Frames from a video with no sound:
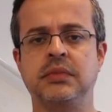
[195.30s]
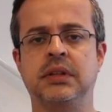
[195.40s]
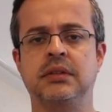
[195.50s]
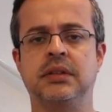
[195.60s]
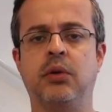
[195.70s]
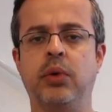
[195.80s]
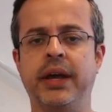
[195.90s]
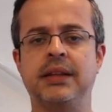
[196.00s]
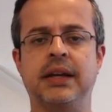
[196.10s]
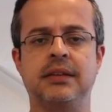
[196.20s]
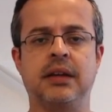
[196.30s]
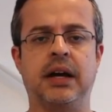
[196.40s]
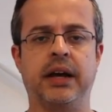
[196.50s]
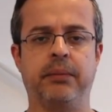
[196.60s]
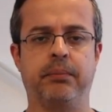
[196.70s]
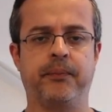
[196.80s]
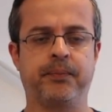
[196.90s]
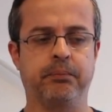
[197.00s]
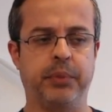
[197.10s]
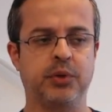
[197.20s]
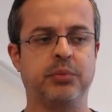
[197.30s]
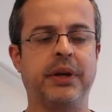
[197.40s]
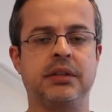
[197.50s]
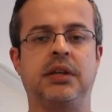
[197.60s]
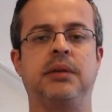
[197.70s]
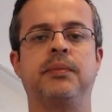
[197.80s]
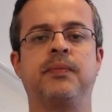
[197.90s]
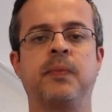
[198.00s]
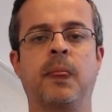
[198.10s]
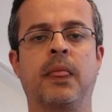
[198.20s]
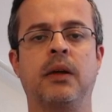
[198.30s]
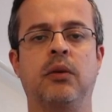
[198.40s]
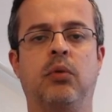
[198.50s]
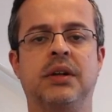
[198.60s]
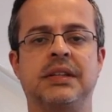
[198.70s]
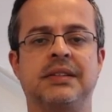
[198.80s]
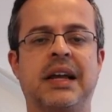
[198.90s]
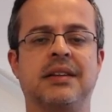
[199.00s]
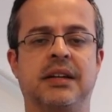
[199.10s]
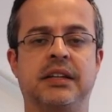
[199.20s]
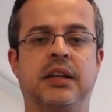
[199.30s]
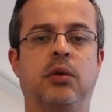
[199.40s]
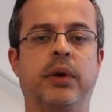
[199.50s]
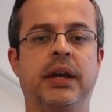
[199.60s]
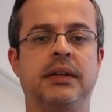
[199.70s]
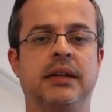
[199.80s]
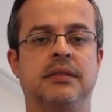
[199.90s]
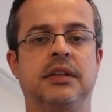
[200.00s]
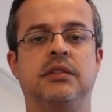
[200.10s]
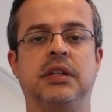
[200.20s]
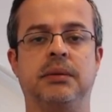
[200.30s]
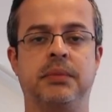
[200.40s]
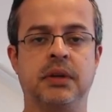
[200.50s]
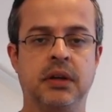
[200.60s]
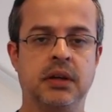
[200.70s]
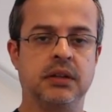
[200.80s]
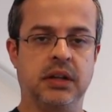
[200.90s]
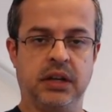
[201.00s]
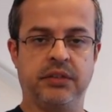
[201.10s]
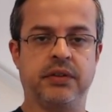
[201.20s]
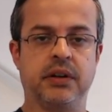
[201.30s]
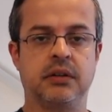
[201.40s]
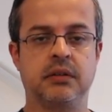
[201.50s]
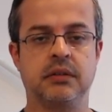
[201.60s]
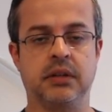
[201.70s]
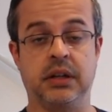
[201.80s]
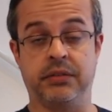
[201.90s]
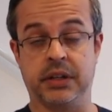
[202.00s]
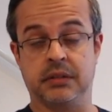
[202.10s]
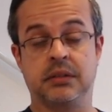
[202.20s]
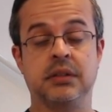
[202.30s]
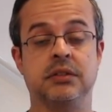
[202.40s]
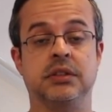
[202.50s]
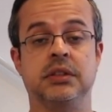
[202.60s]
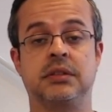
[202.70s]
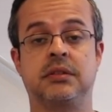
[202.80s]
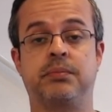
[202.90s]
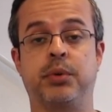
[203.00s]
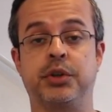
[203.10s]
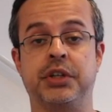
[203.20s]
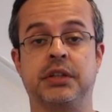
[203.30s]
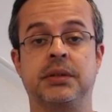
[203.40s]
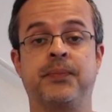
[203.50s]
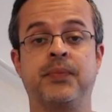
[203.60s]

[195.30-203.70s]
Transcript: the way that I built my team was exactly the way that the team delivered it. This project,